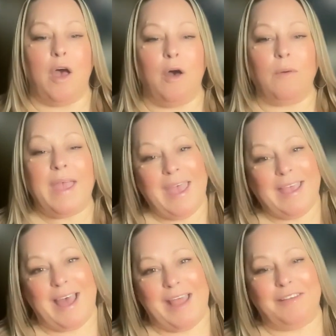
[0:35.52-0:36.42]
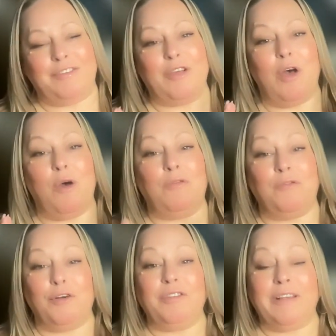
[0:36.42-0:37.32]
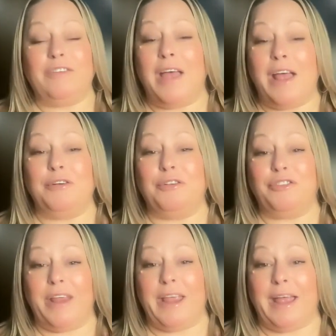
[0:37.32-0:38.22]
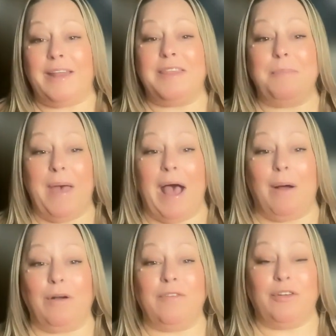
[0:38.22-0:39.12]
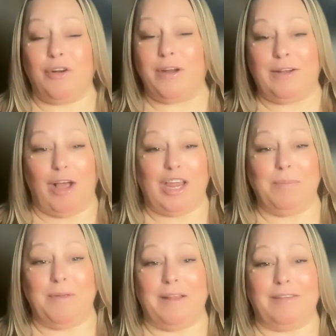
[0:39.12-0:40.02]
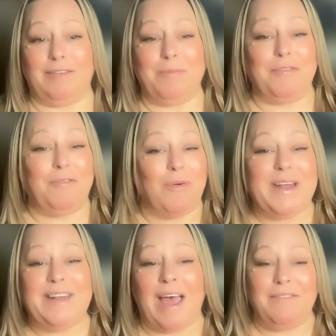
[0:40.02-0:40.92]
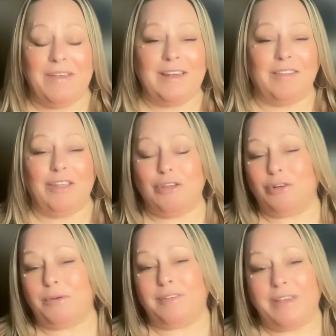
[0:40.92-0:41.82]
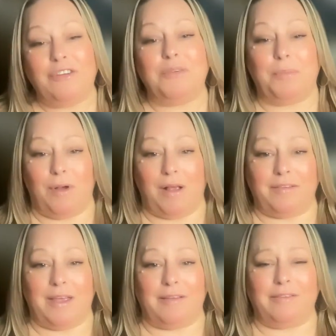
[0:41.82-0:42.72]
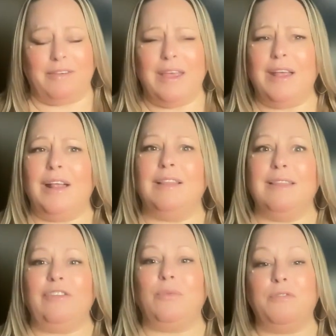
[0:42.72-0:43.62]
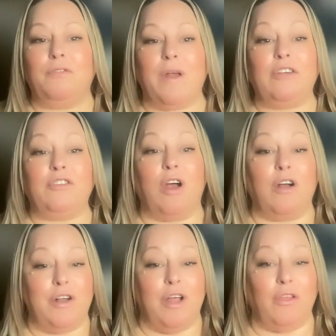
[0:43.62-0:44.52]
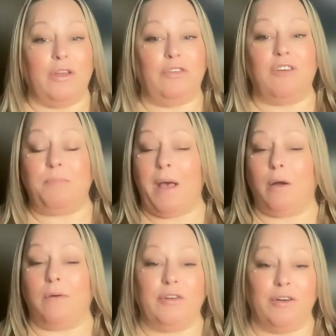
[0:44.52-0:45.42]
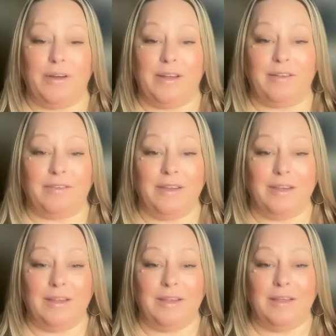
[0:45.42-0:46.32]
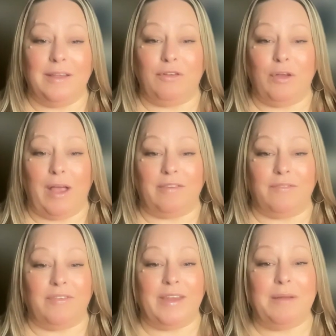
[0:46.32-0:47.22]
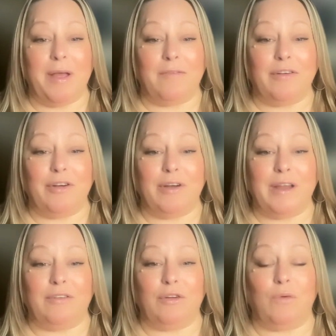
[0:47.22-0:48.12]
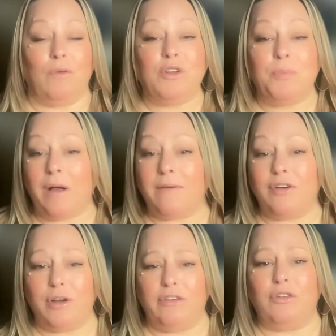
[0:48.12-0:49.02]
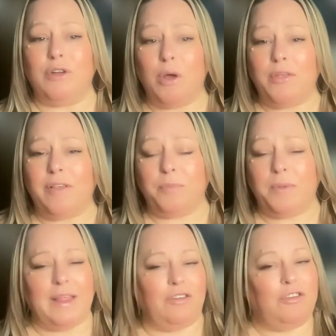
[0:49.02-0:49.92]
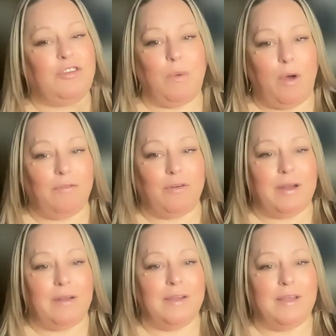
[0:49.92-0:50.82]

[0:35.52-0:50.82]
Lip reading: Okay, guys, so first let's understand the power of attorney documents. So before we dive into the notarization process, let's refresh our knowledge of power of attorneys. You guys have seen power of attorneys or you work with power of attorneys, you know this, but let's just go over it.